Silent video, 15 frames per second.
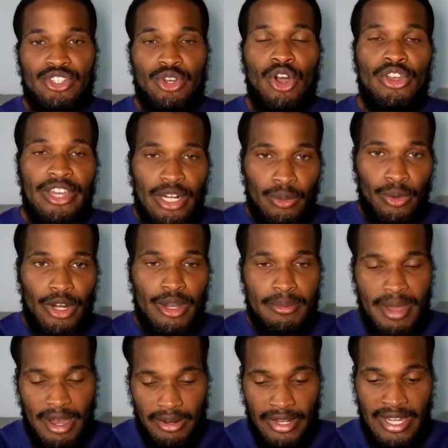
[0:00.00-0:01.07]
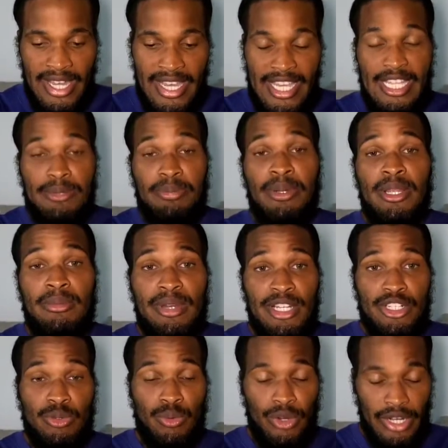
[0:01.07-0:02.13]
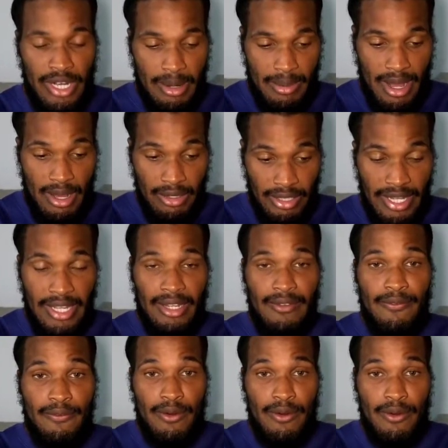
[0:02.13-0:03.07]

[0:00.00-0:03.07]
So all you got to worry about is pretty much worrying about like